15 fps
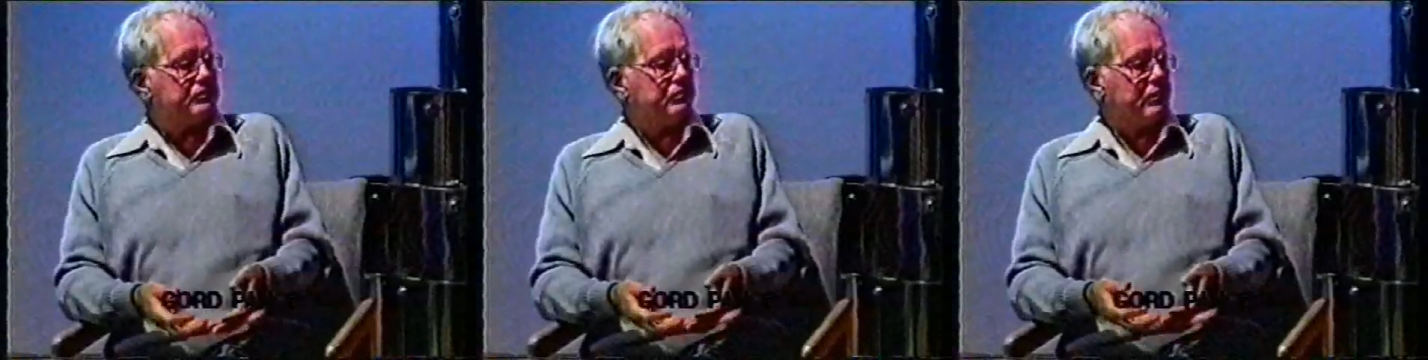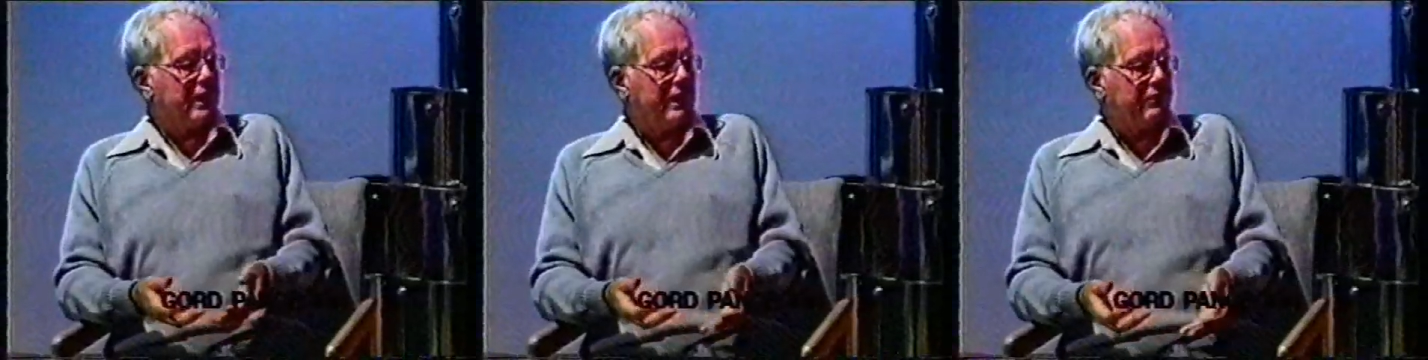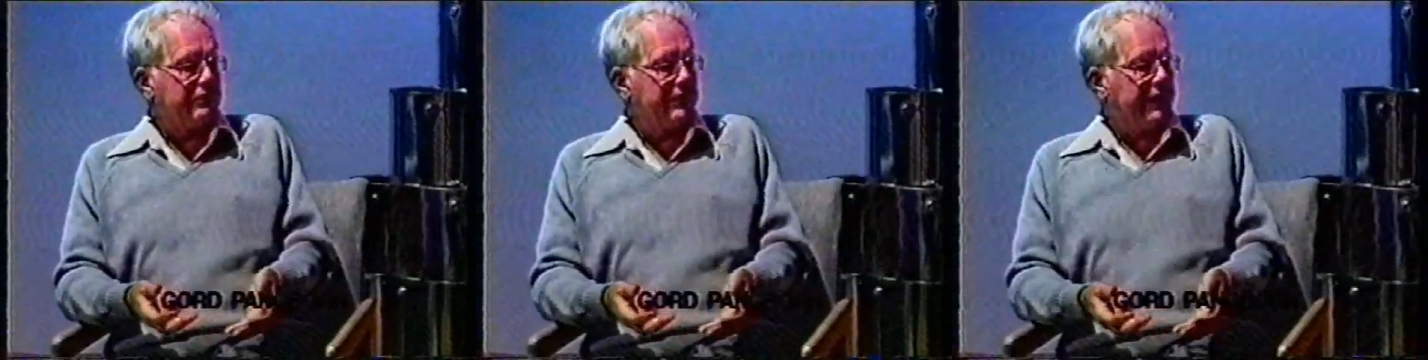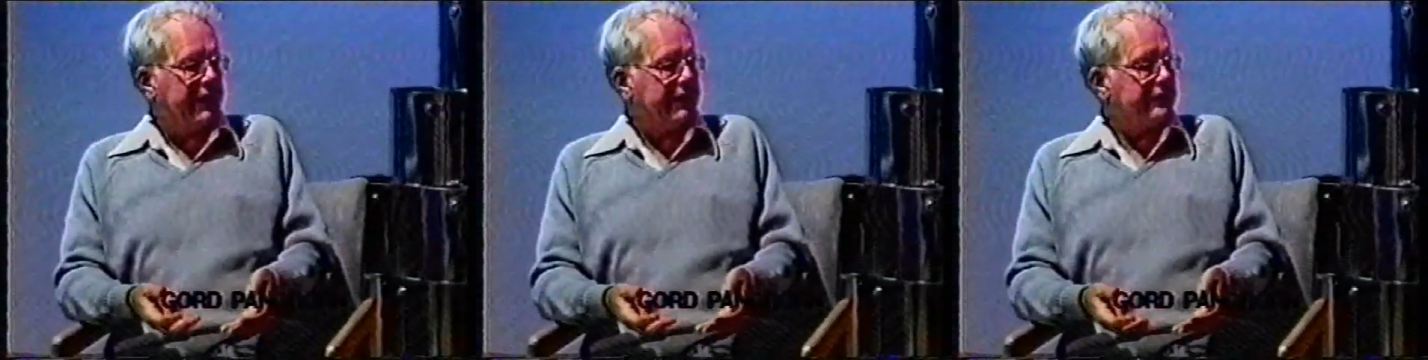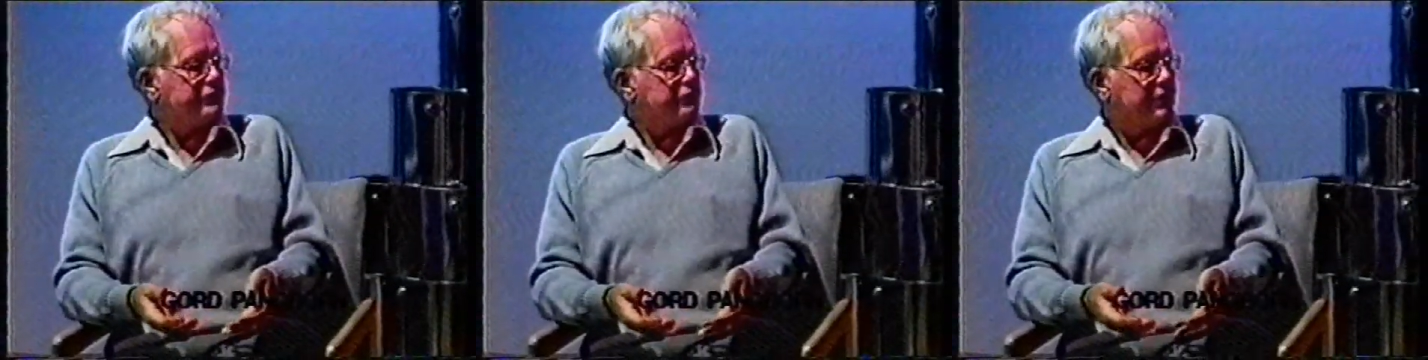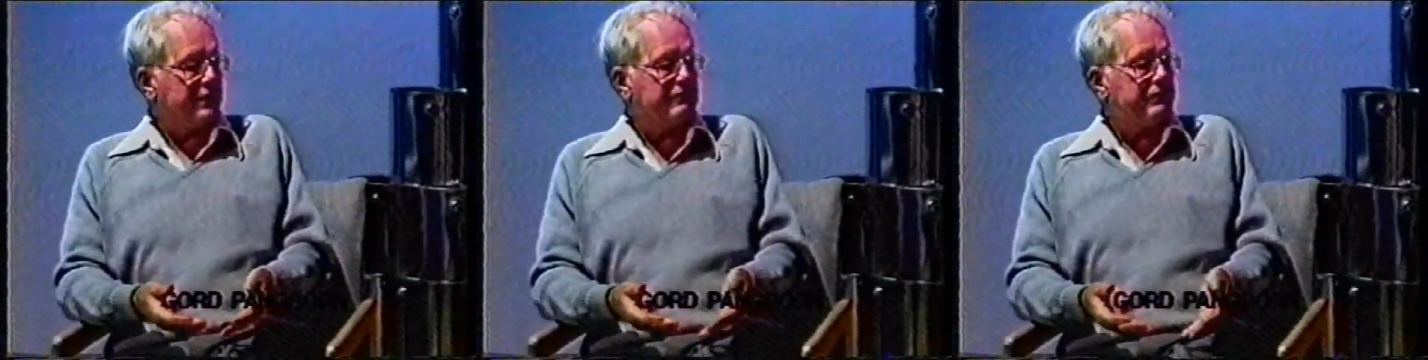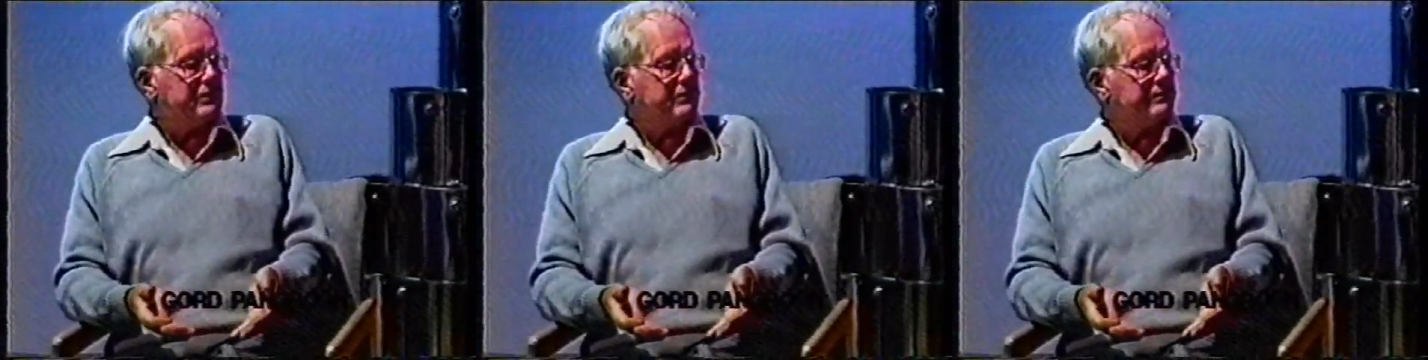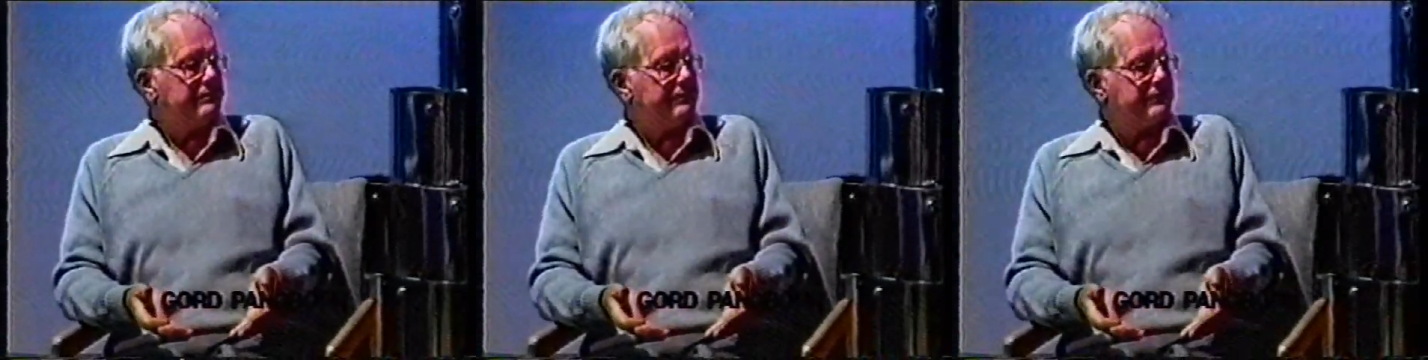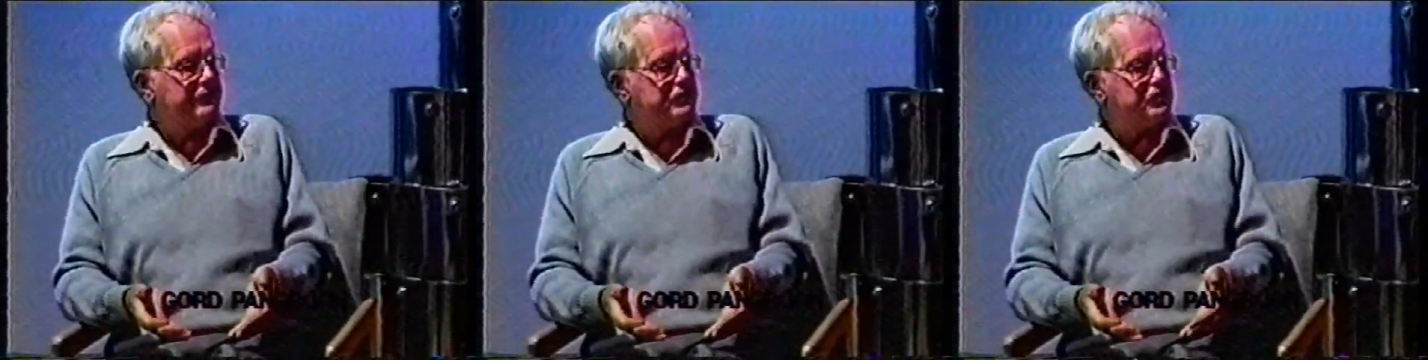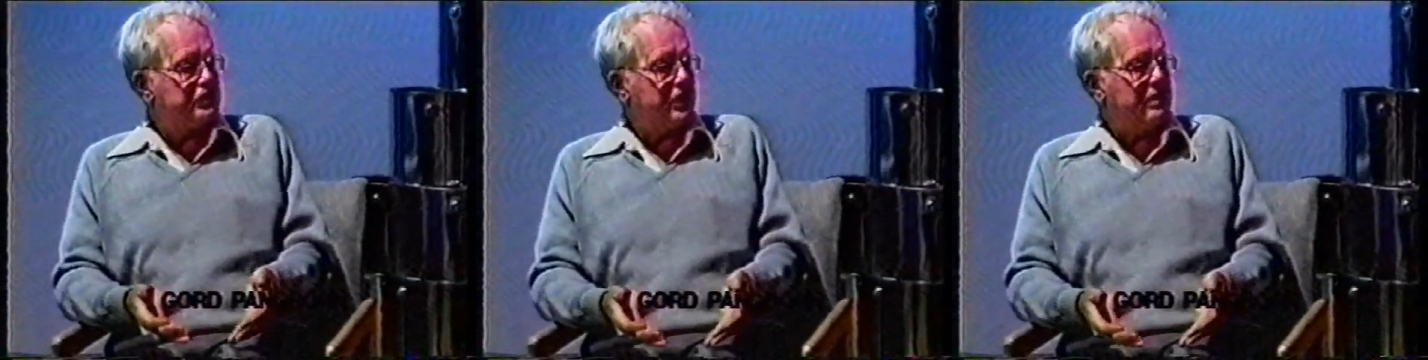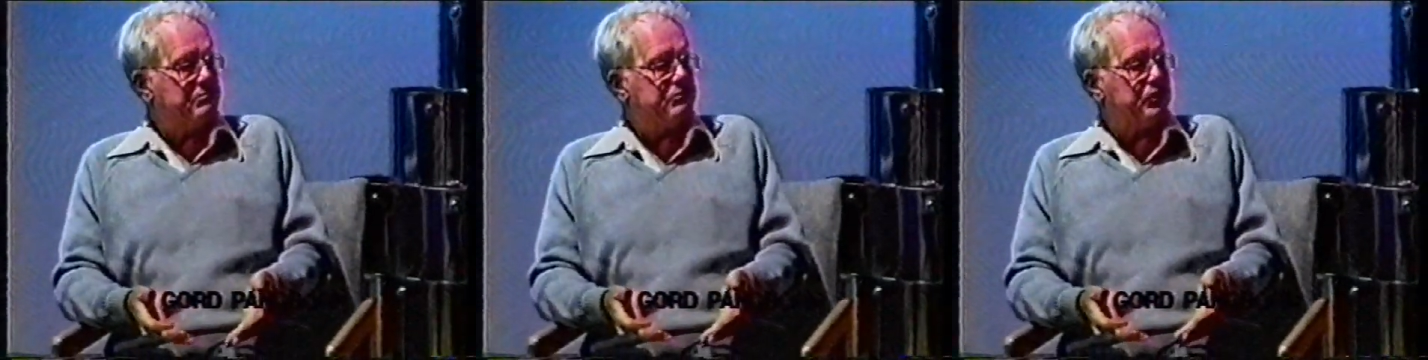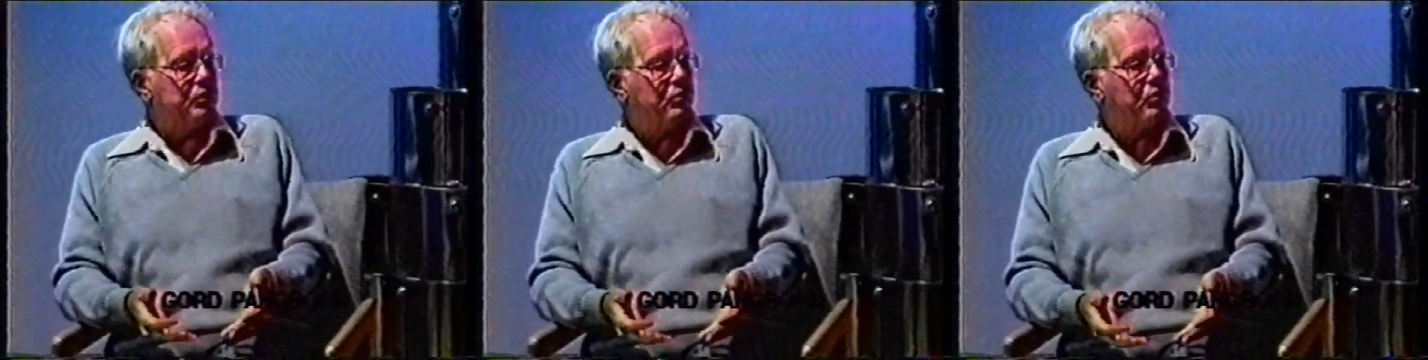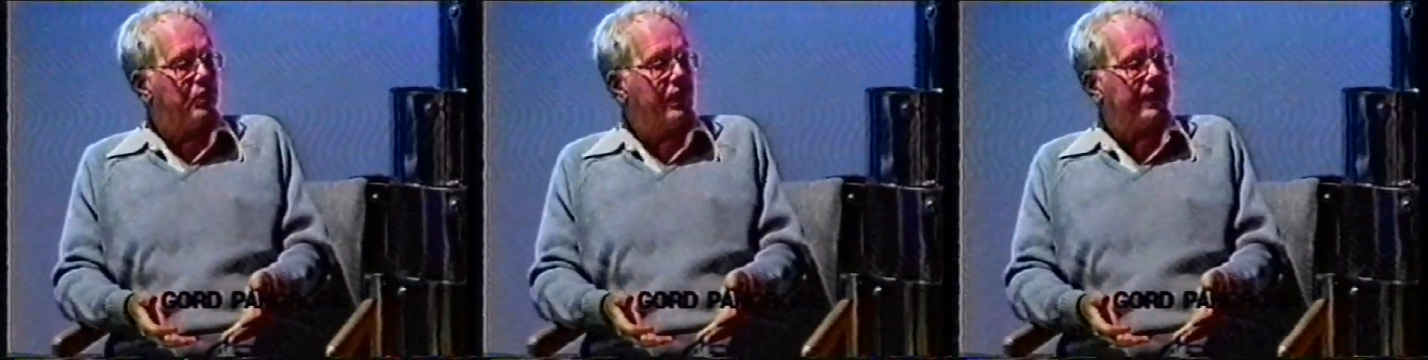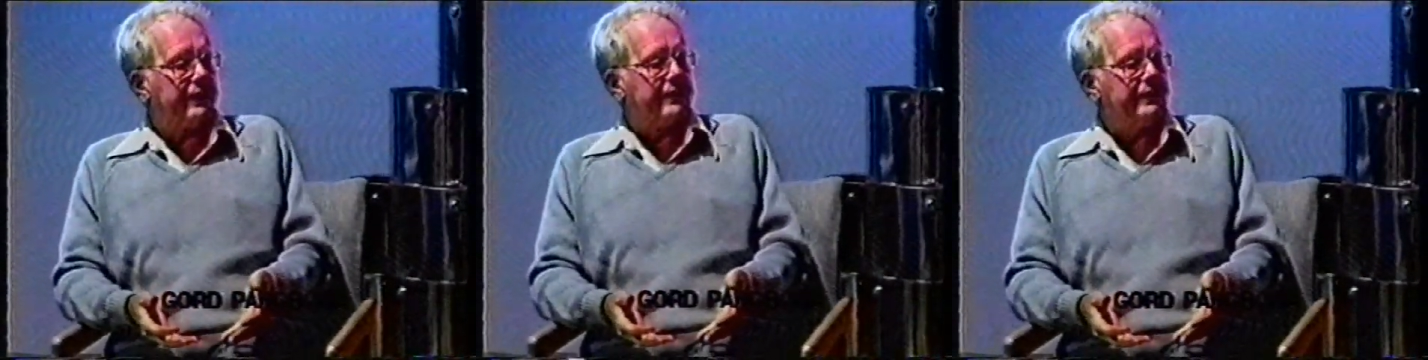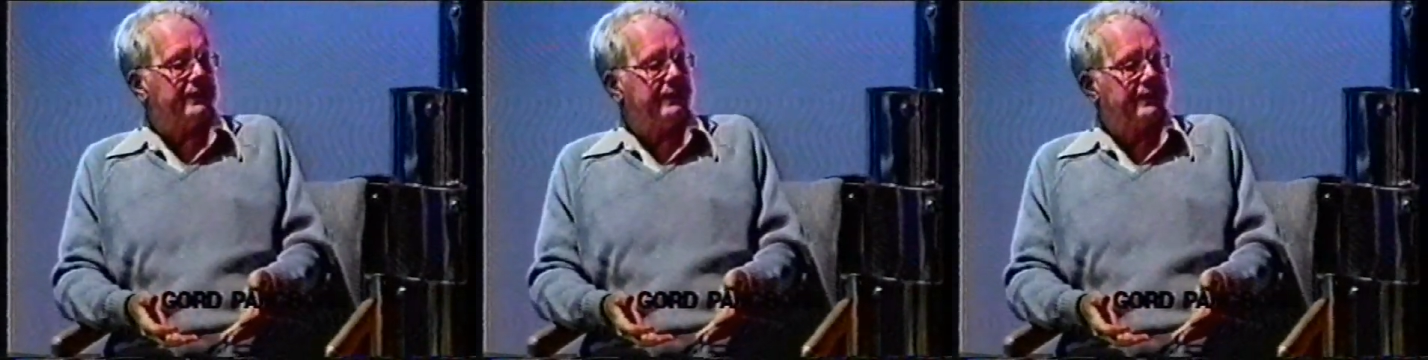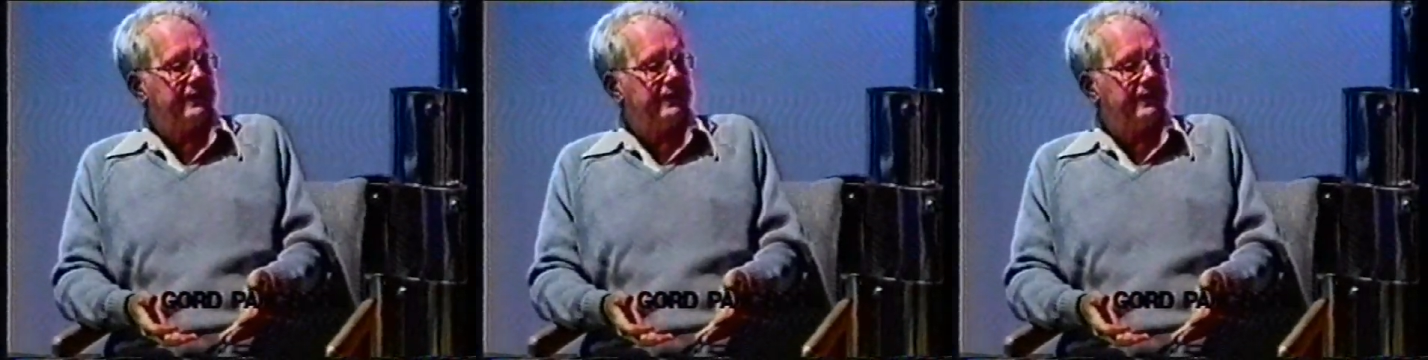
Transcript: round cans, whatever shape you wanted.